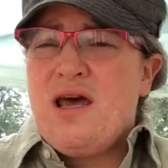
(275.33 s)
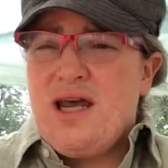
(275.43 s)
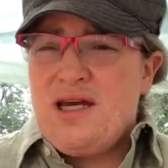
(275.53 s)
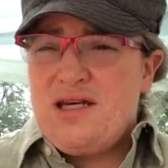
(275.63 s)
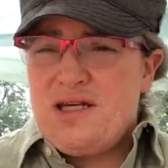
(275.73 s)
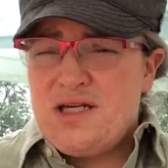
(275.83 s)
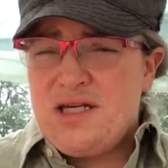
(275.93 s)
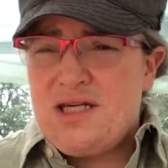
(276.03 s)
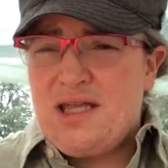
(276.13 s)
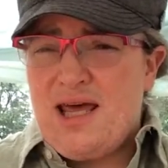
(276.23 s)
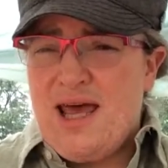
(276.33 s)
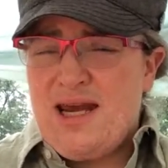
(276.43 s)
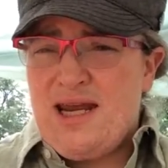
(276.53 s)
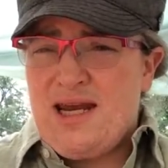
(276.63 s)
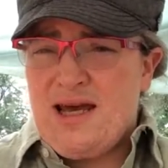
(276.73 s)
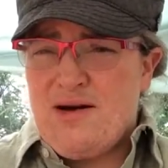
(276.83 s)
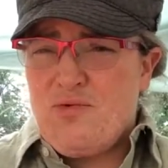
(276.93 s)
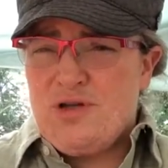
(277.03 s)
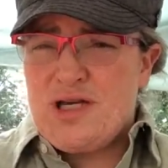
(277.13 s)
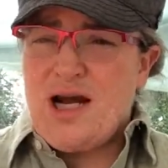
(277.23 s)
In addition to that, and
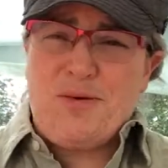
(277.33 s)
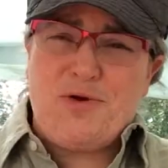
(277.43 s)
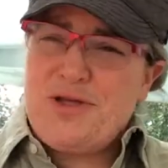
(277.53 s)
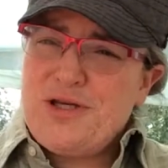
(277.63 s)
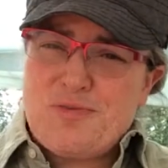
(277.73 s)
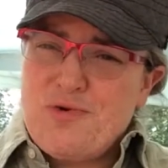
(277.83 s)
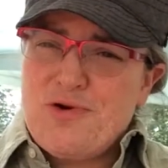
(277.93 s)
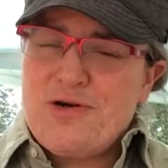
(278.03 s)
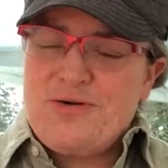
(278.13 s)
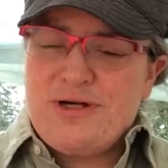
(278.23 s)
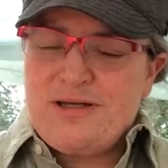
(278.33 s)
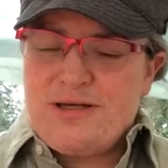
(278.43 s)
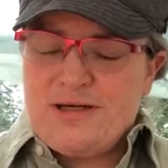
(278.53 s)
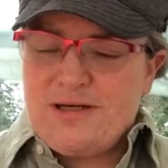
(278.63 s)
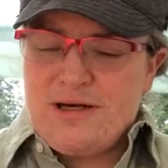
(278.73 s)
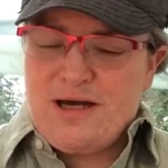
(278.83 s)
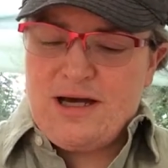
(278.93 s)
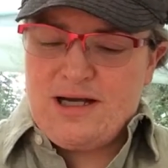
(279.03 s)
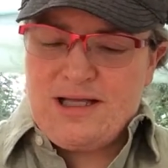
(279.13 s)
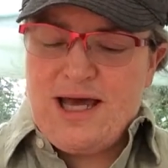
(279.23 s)
we'll talk about this more during the
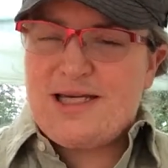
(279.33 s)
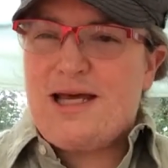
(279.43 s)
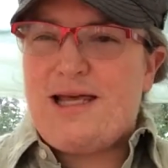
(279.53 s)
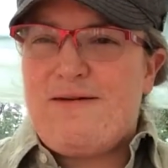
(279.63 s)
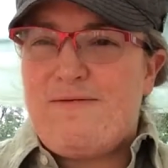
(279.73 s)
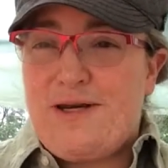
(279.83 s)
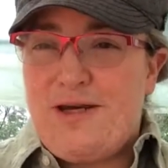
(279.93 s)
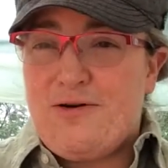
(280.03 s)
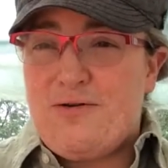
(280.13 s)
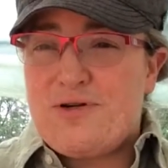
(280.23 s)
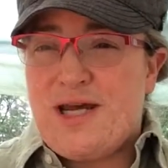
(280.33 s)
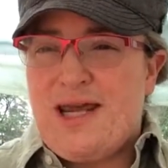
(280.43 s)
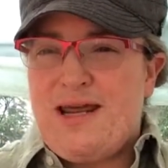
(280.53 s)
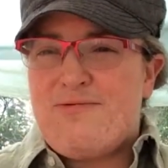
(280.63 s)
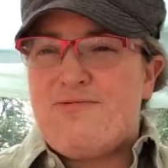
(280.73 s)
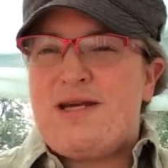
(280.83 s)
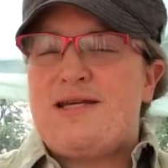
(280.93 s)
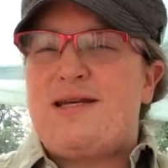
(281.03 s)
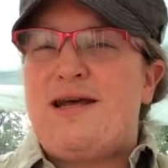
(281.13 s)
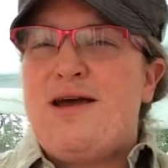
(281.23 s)
class, I'll have videos and
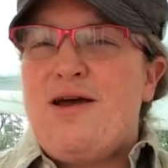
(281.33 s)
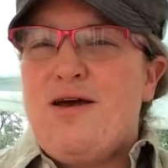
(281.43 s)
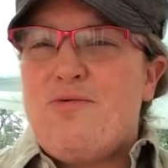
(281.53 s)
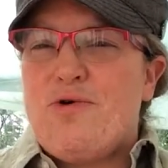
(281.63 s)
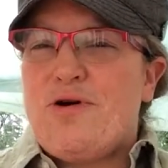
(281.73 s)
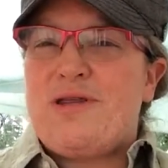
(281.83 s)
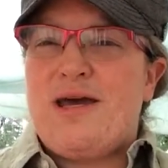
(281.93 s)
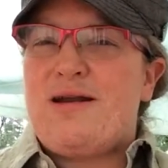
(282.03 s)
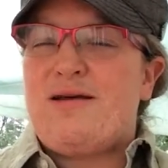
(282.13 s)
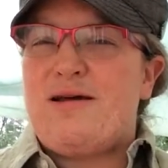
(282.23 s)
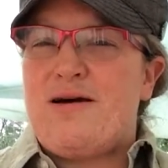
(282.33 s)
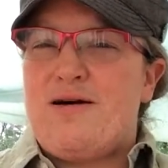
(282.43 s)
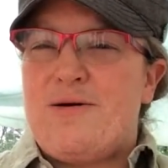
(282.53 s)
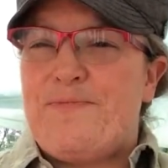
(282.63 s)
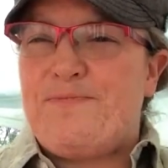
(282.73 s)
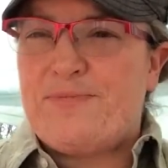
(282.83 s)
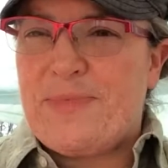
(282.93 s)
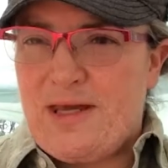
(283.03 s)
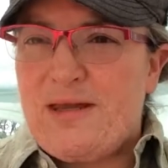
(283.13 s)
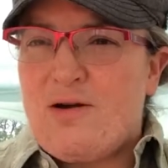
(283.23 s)
written work that'll
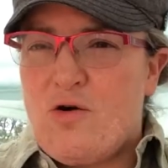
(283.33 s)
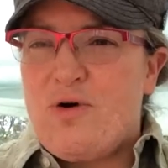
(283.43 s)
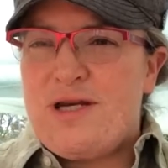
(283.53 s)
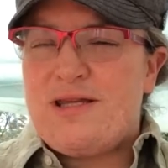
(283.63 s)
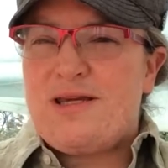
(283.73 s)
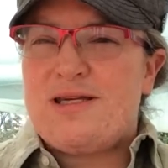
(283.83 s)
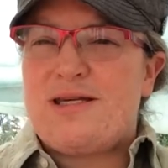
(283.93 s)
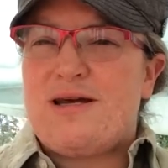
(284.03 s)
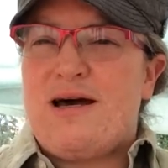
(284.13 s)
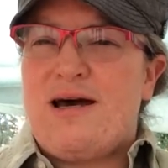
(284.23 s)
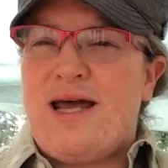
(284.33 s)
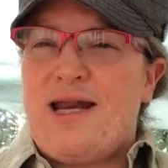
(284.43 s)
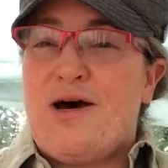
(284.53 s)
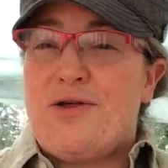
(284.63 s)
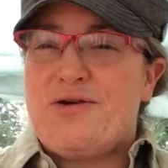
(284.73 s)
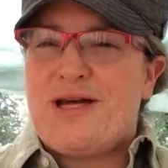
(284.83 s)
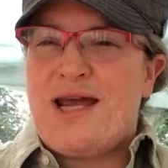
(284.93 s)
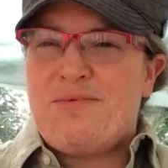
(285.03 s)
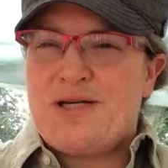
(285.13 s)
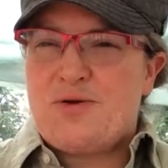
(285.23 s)
go into this at other
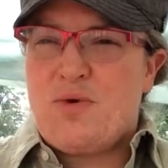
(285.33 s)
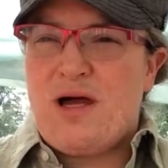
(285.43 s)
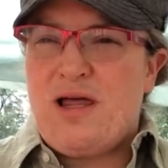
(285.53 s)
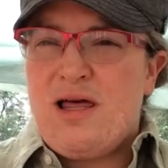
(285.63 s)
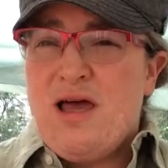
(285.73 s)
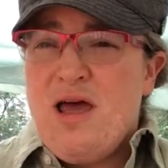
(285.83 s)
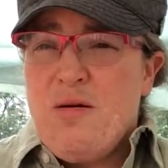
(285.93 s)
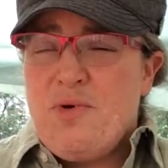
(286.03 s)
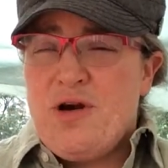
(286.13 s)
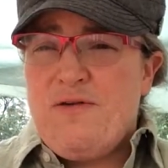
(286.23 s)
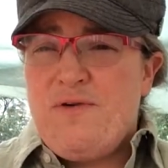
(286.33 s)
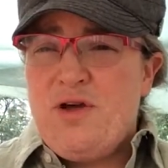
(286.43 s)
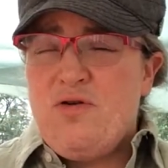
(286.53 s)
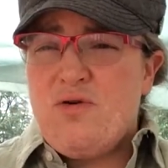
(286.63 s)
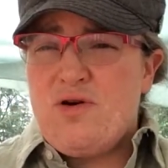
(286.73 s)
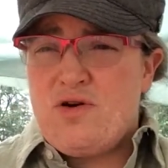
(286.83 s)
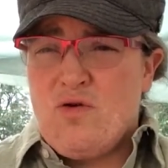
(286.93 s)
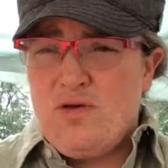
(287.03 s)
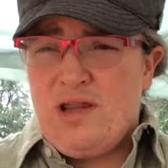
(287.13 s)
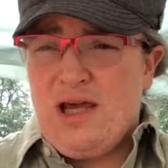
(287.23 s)
times as well. But if you
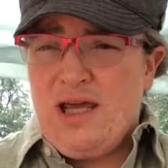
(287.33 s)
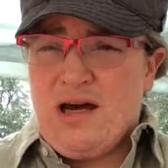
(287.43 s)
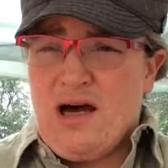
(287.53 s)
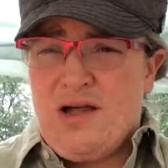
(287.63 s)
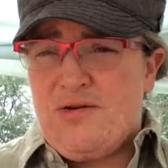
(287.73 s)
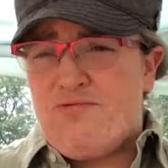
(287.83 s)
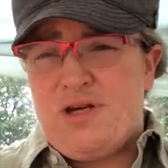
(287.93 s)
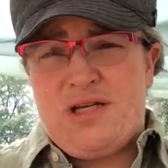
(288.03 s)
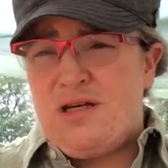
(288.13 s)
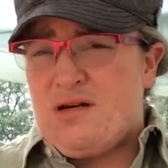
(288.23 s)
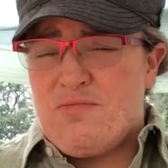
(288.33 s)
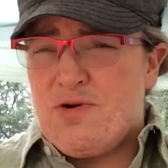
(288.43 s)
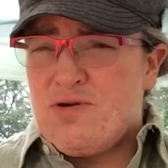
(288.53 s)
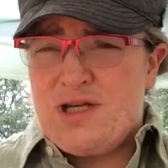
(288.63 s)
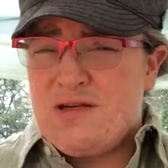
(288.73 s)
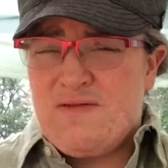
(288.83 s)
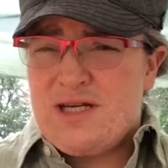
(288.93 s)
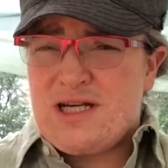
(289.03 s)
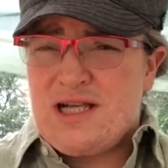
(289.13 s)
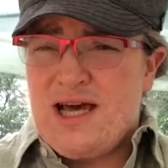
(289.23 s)
don't like all the written components of
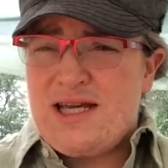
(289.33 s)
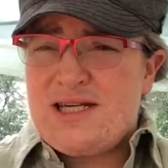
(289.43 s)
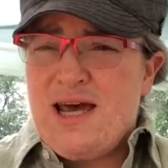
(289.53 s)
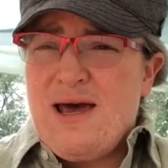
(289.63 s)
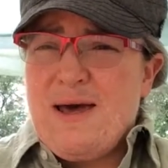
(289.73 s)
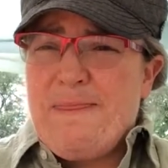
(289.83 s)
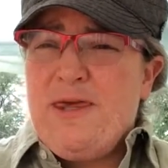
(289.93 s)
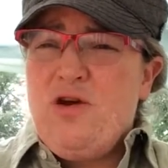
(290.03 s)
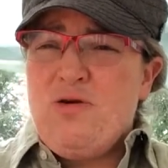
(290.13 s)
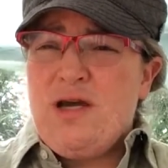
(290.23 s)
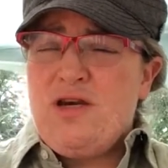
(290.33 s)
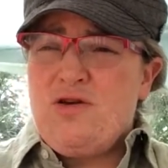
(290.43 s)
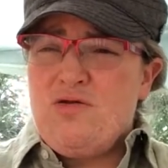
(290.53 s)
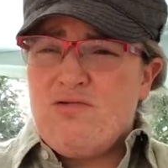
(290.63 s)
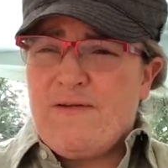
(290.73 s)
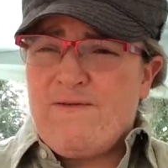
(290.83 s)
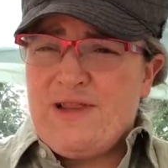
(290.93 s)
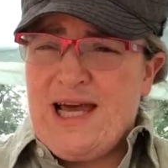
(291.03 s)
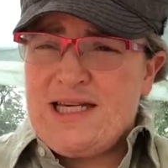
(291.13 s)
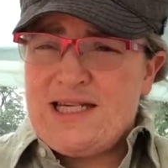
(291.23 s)
this class, you can do
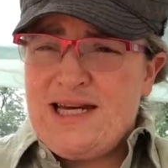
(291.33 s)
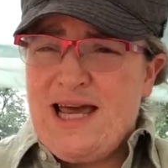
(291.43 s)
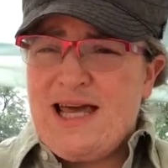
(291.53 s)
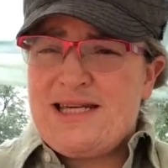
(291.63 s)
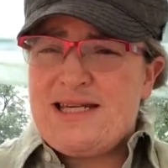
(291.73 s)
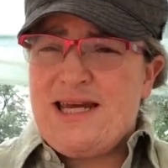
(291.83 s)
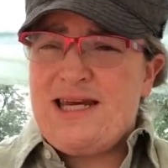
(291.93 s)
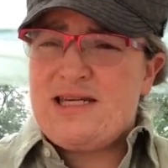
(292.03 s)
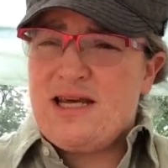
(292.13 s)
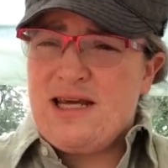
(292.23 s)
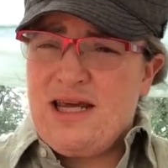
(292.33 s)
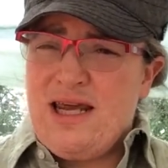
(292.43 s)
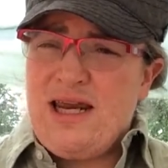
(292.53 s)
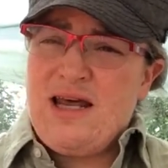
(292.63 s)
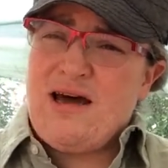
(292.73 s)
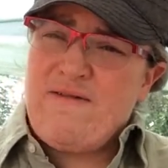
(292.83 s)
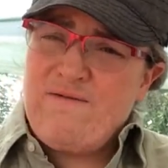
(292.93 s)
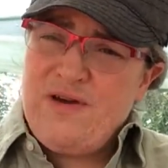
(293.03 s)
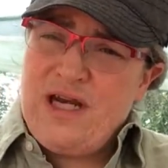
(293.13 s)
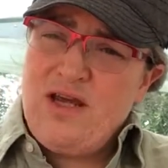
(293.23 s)
reflection essays in a
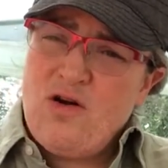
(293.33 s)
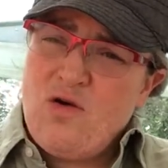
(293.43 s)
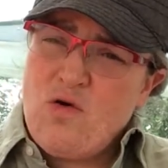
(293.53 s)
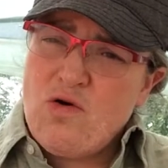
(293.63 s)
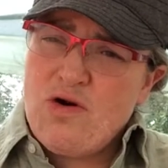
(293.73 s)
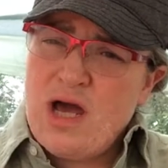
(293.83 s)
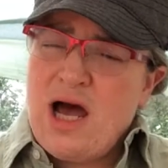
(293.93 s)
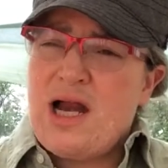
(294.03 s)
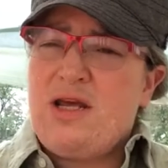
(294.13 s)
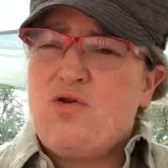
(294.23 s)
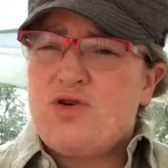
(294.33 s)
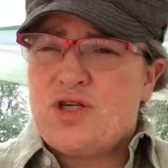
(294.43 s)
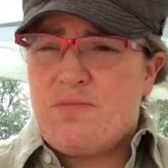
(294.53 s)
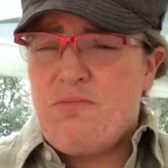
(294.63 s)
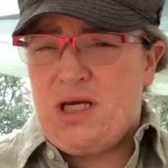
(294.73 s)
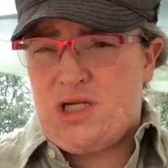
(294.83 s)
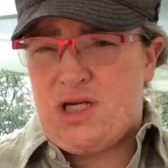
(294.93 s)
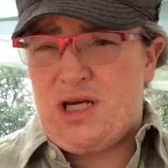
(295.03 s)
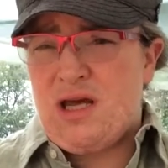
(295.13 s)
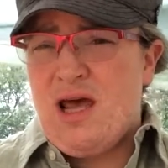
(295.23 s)
video or an audio
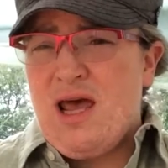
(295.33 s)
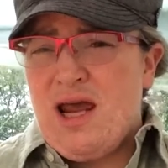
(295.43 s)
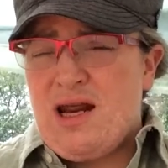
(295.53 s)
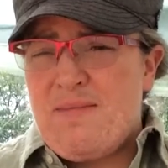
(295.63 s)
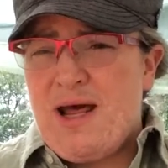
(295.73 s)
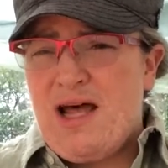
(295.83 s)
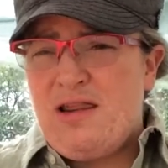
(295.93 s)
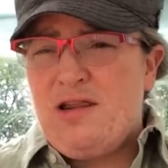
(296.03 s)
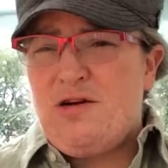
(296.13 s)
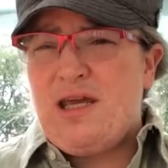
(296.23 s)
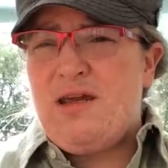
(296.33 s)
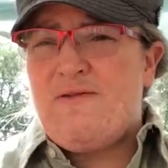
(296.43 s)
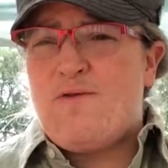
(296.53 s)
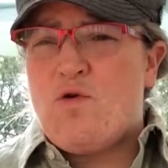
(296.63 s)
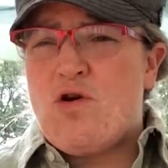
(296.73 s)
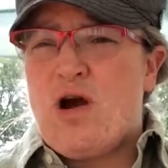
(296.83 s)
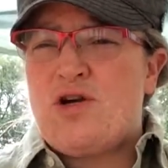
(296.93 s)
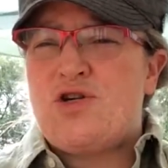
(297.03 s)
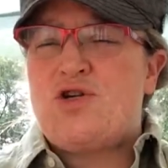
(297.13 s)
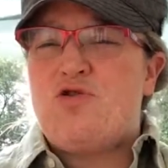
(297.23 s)
submission. And I'm not looking for
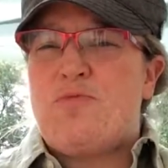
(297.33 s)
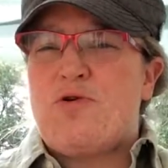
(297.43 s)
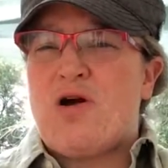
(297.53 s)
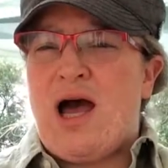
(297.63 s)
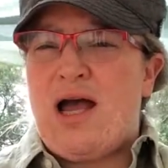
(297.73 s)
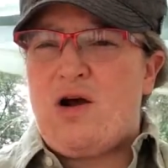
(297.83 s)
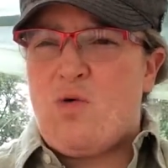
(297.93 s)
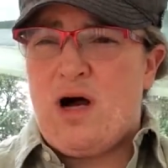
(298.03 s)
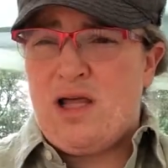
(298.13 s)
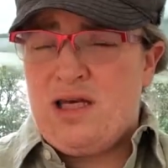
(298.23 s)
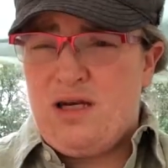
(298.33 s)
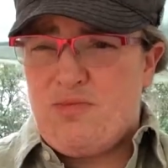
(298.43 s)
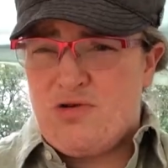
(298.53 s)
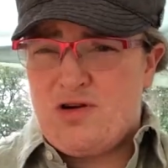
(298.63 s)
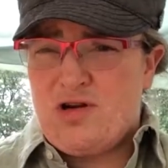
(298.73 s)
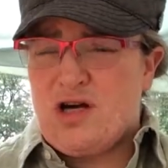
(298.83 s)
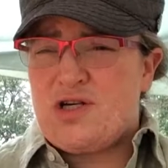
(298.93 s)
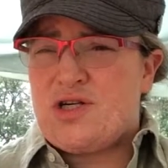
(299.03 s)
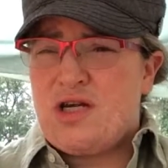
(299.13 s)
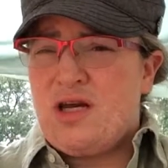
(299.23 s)
a super high quality
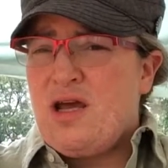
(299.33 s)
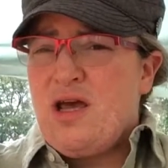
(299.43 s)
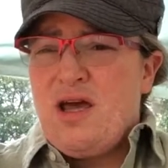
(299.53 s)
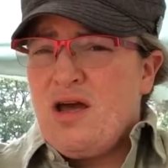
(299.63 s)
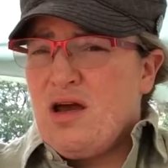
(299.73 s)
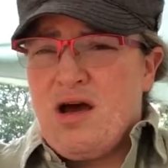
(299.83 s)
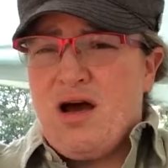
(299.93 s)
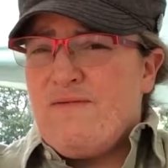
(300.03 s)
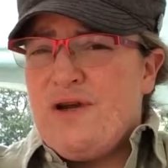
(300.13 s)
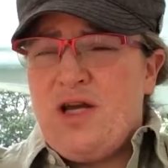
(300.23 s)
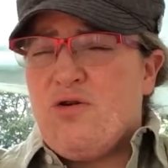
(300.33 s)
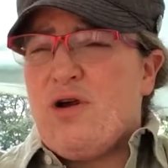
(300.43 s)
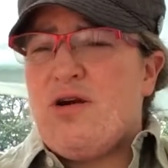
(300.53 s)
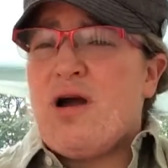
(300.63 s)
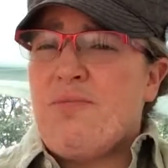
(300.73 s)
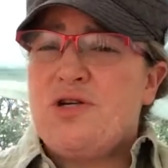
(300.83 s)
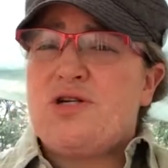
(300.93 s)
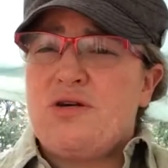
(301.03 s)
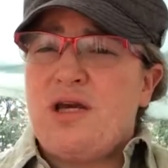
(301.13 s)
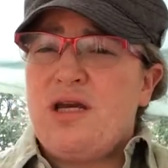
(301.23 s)
production video here. I'm
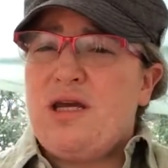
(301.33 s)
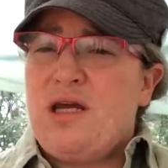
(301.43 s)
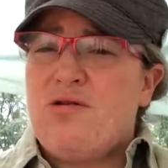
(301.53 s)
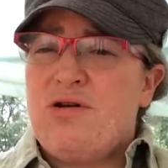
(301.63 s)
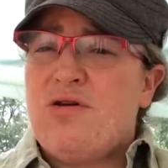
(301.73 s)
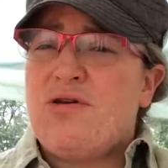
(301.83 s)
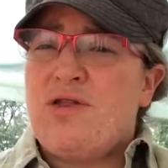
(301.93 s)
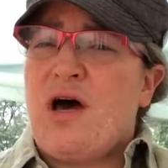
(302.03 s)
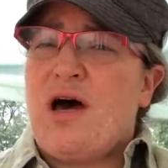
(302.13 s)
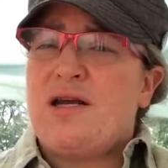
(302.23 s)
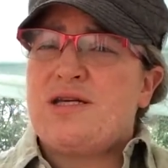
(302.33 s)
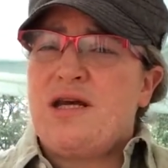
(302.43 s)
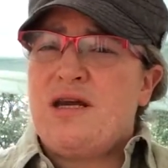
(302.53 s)
just looking to hear your thoughts.